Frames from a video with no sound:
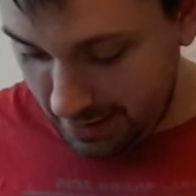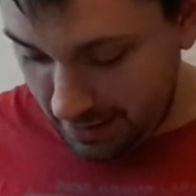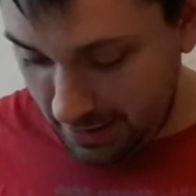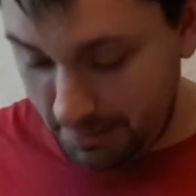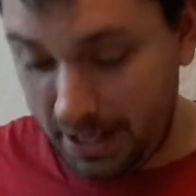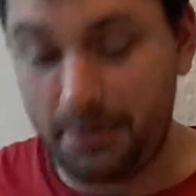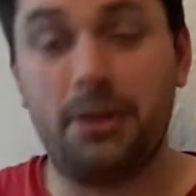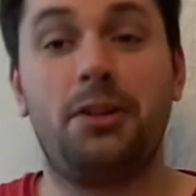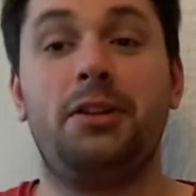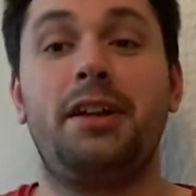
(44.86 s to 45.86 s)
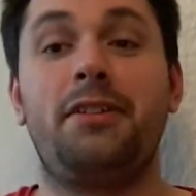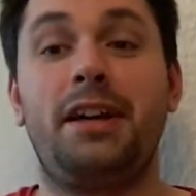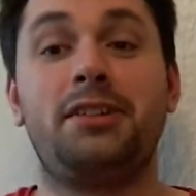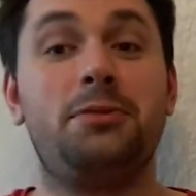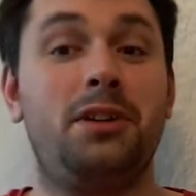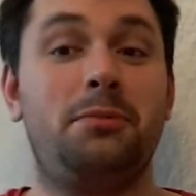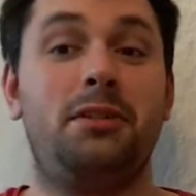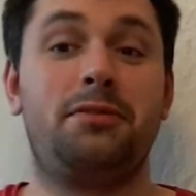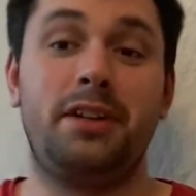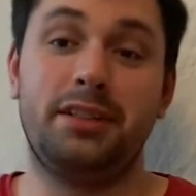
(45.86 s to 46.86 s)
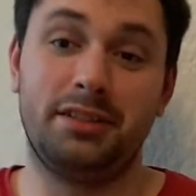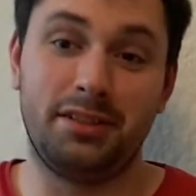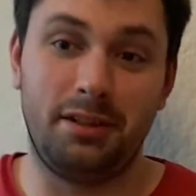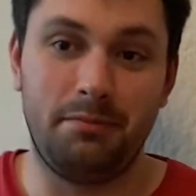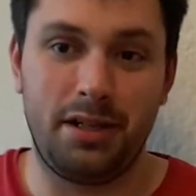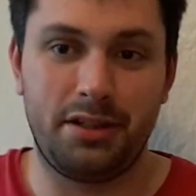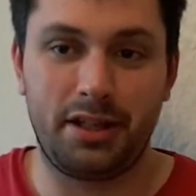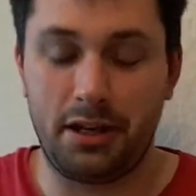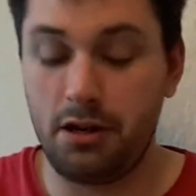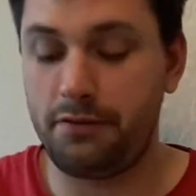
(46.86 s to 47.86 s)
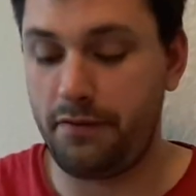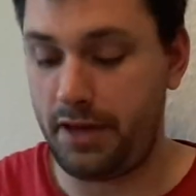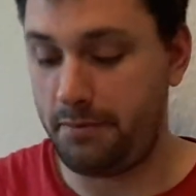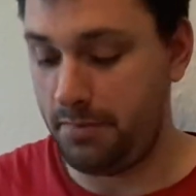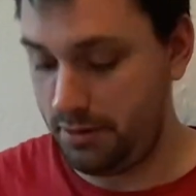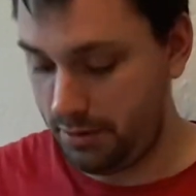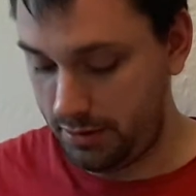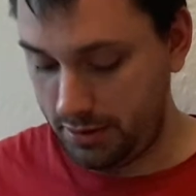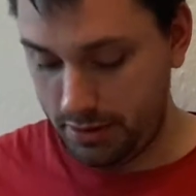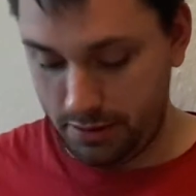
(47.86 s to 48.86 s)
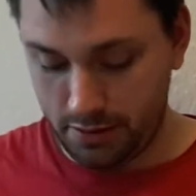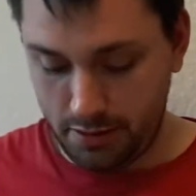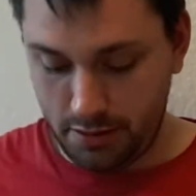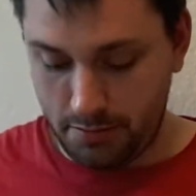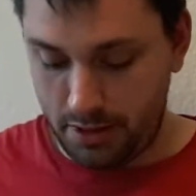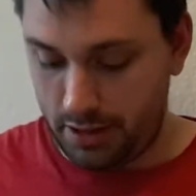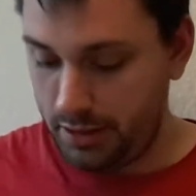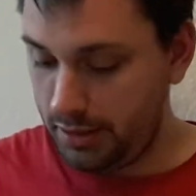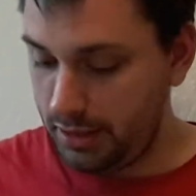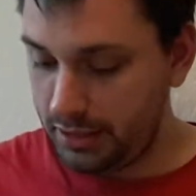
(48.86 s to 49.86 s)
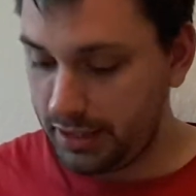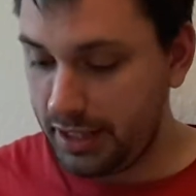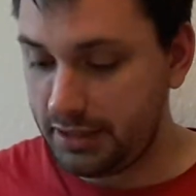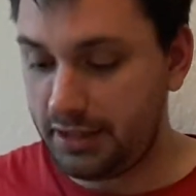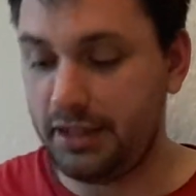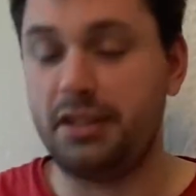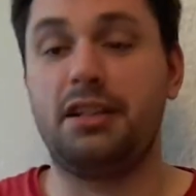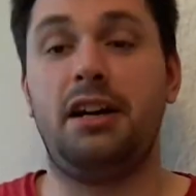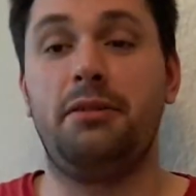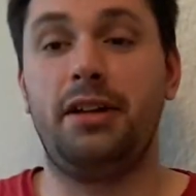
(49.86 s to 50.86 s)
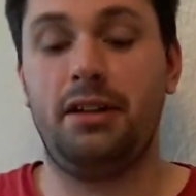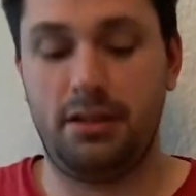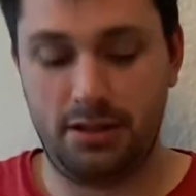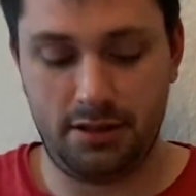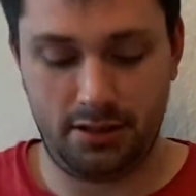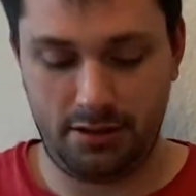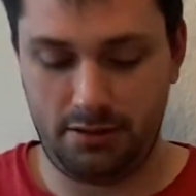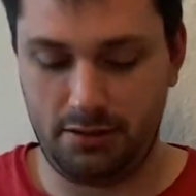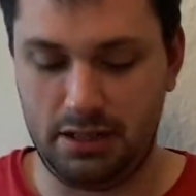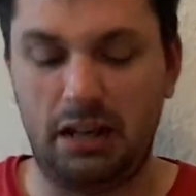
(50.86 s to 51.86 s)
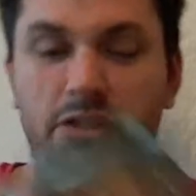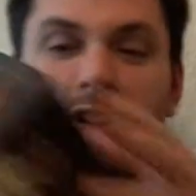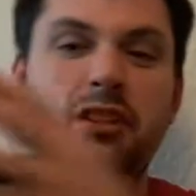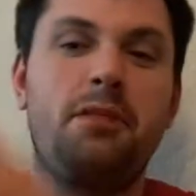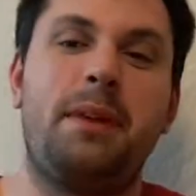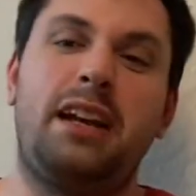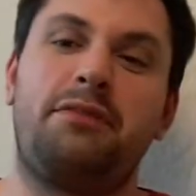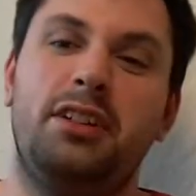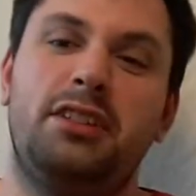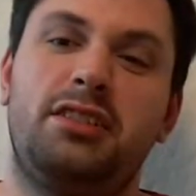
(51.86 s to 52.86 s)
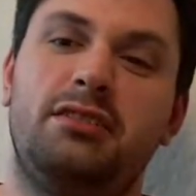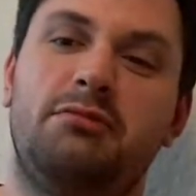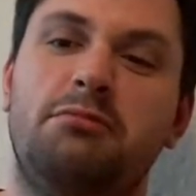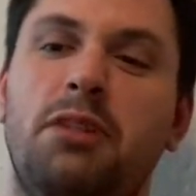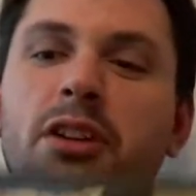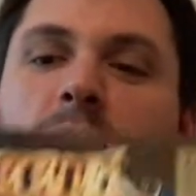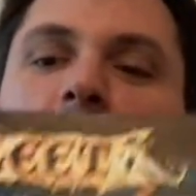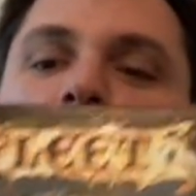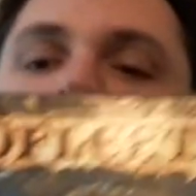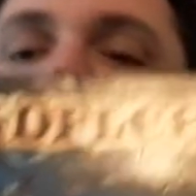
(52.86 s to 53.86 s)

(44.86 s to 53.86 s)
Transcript: I'm happy I got it. Thanks to one of my friends, I've managed to get it off of them. But let's get into this, shall we? I'll show you the back first. Might as well.